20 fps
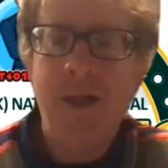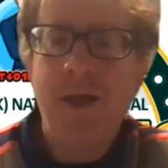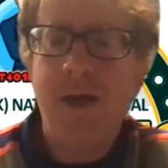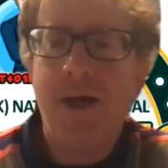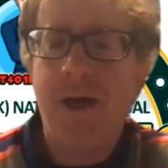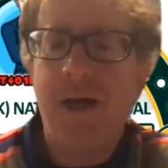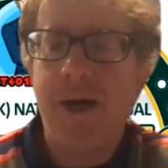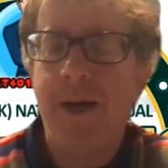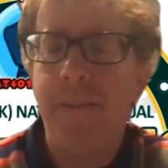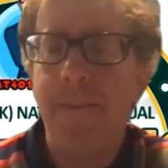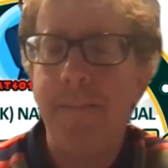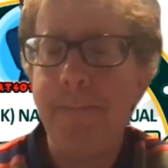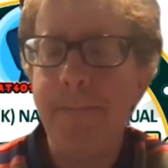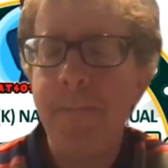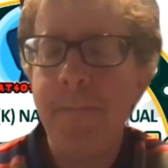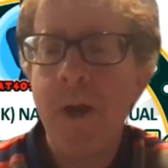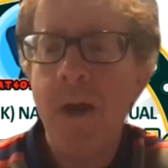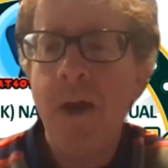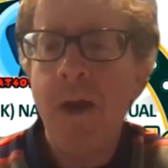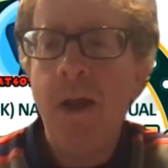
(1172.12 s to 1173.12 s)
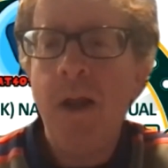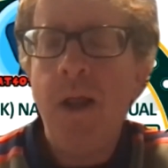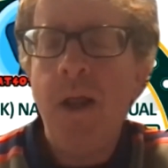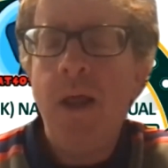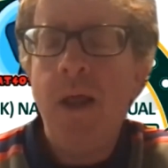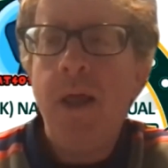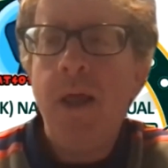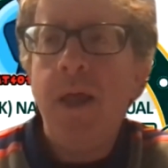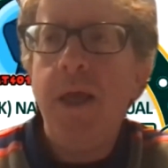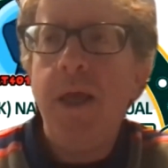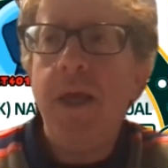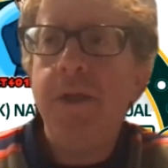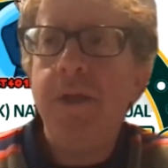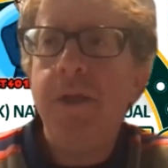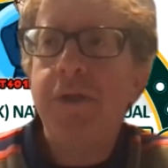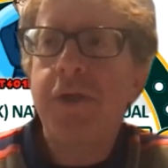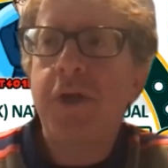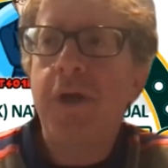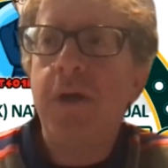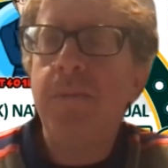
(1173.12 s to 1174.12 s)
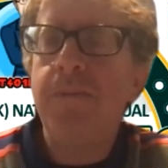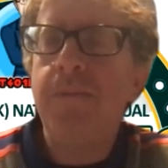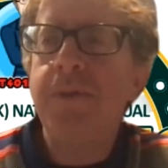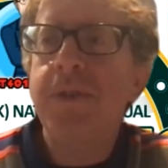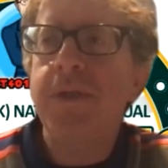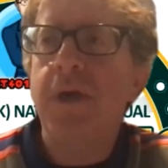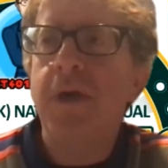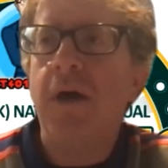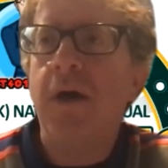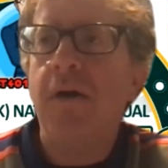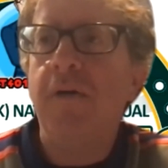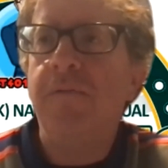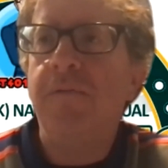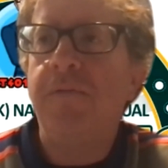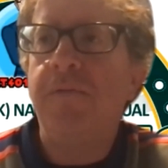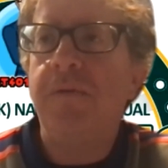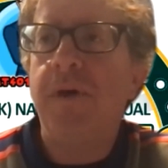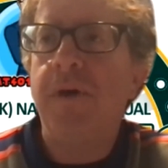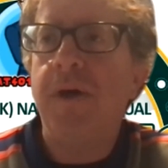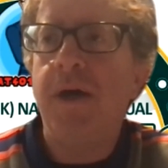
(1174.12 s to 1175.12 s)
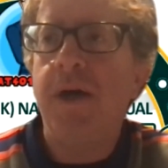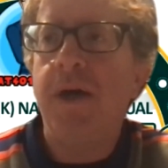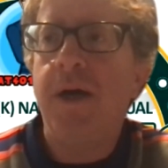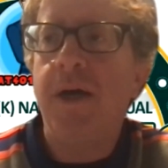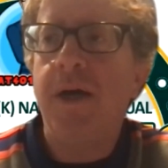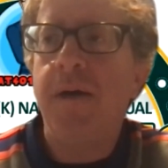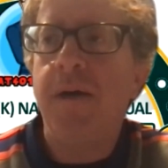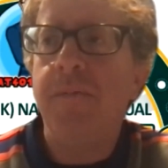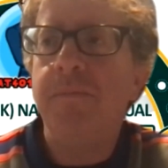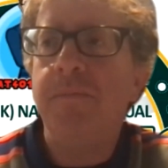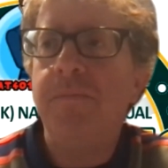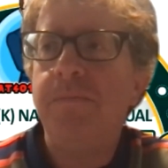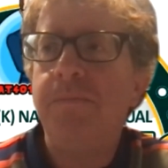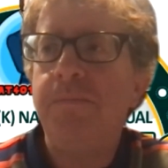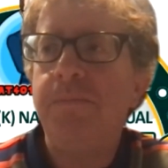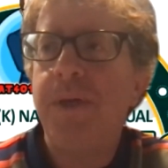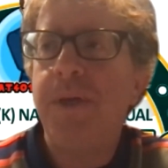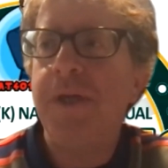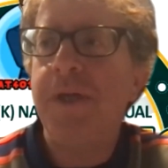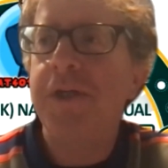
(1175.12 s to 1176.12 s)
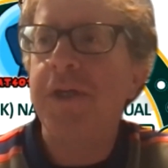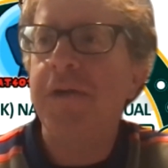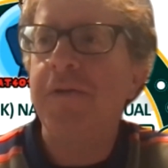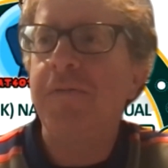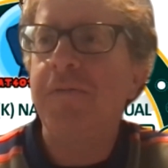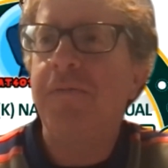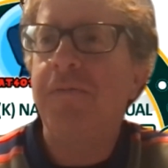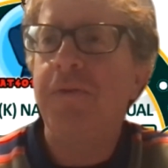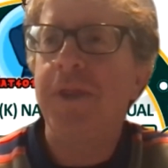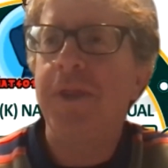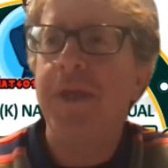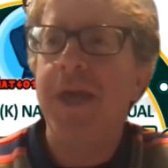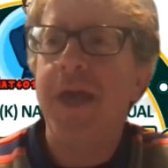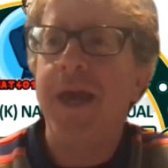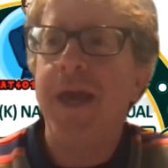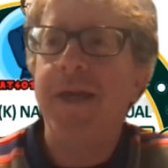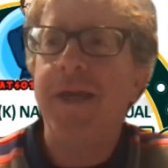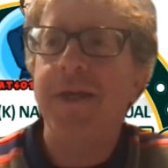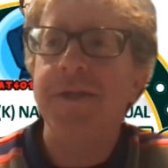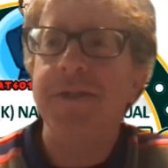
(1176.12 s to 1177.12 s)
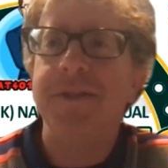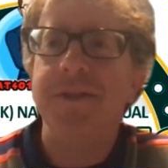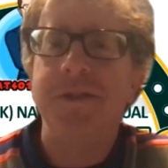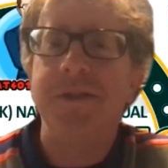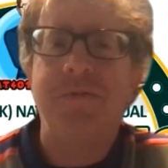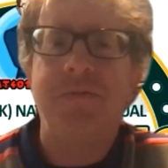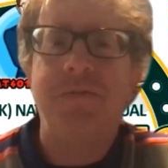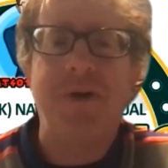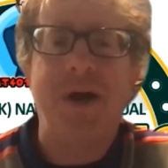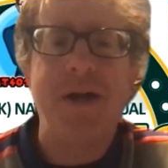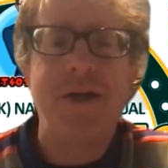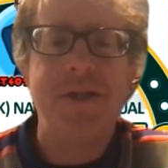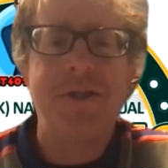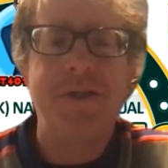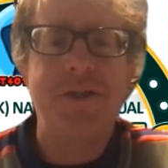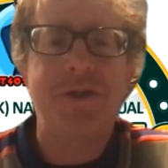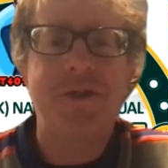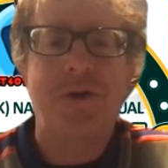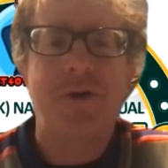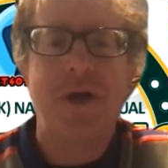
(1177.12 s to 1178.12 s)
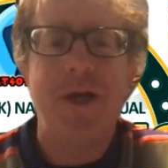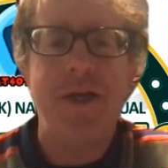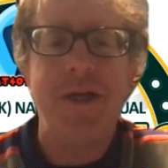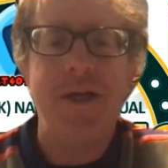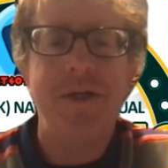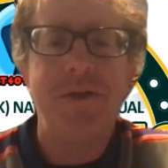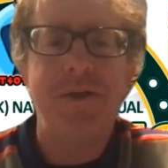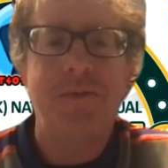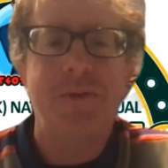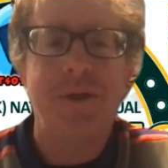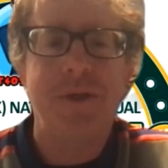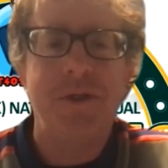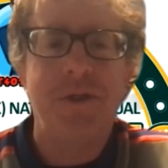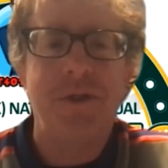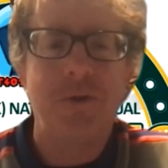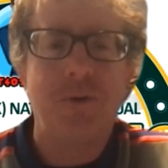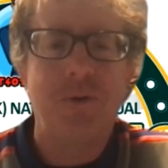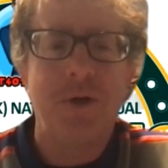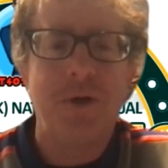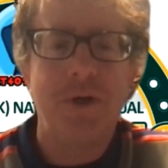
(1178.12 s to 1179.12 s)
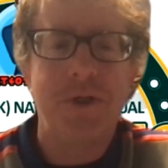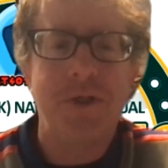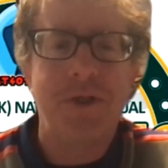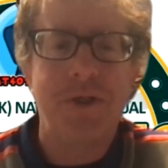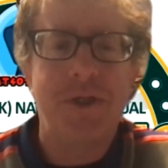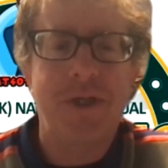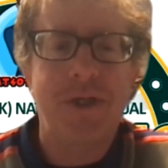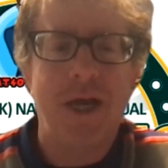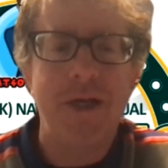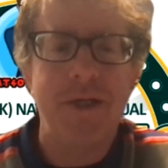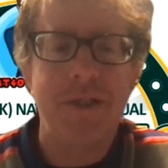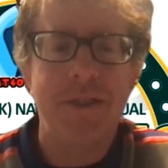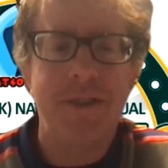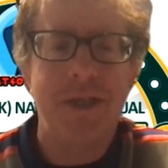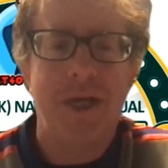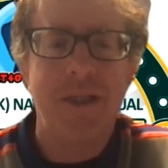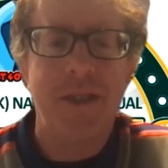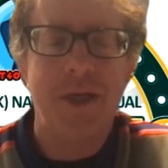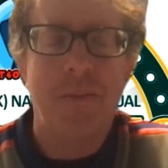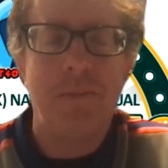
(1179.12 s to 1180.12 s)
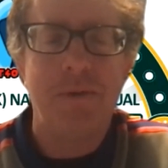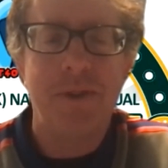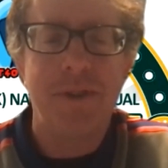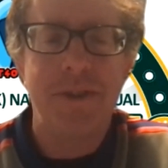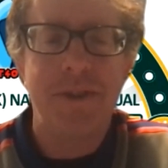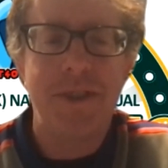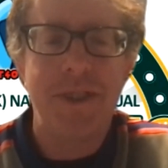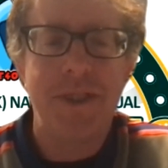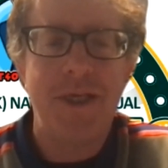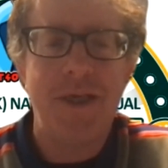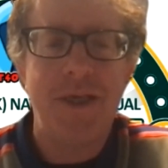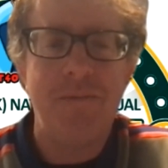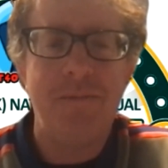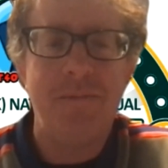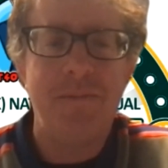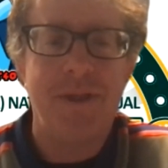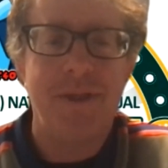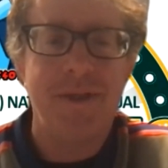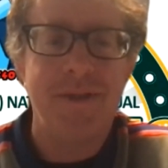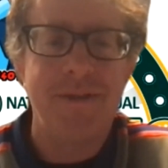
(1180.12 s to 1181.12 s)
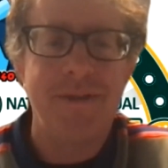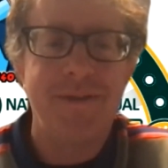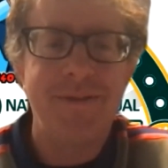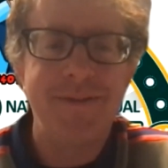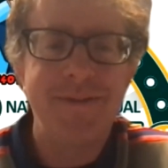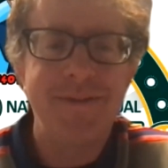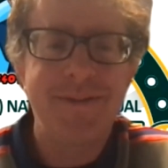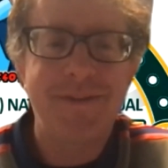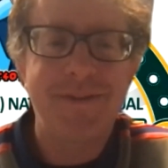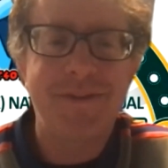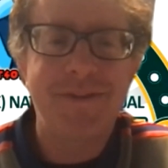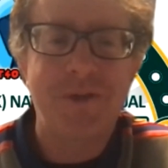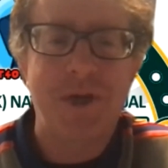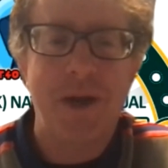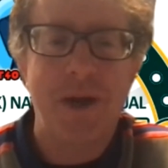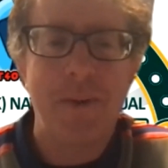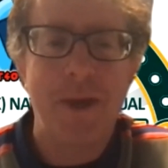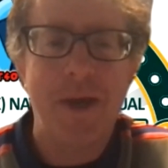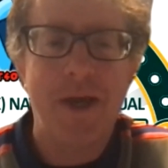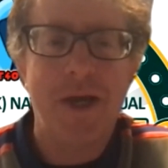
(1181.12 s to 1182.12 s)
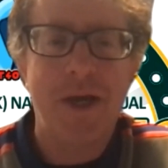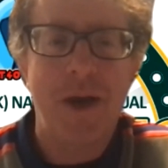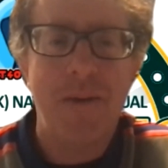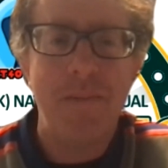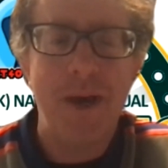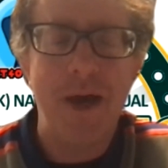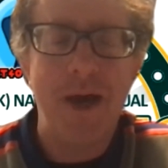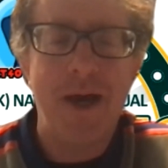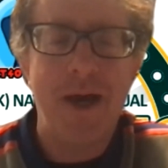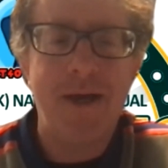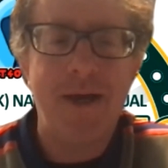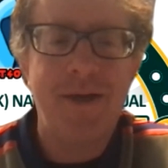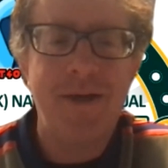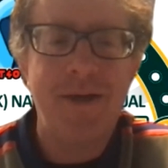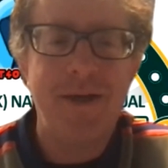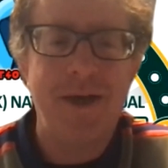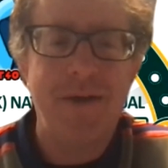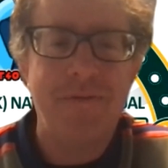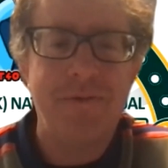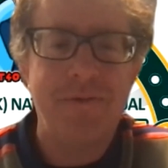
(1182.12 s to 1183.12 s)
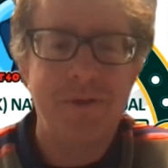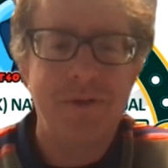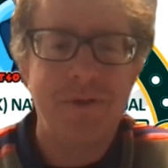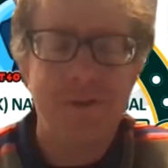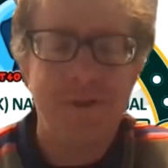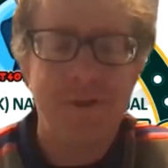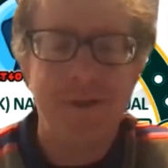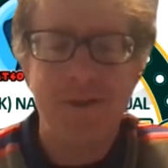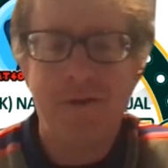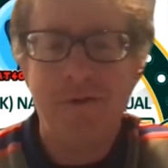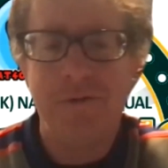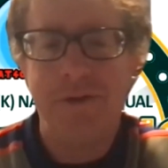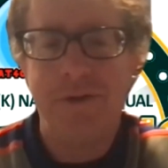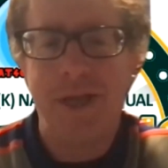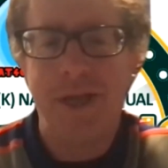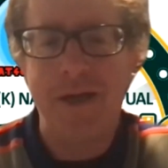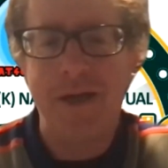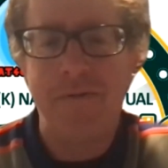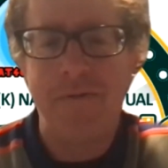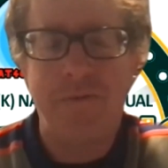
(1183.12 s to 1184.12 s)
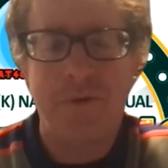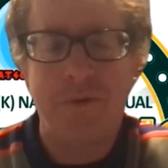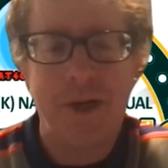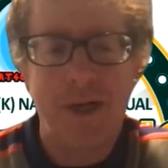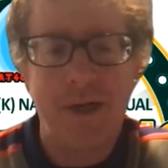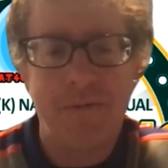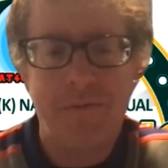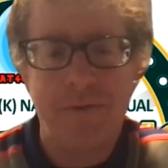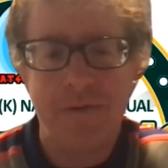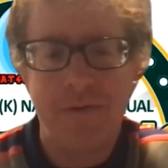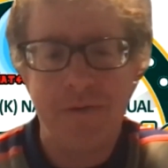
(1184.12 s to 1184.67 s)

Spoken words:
In terms of pitching for the Yankees, did you find it strange when George got you signed up with the team and trying to make a comeback after the whole 94-95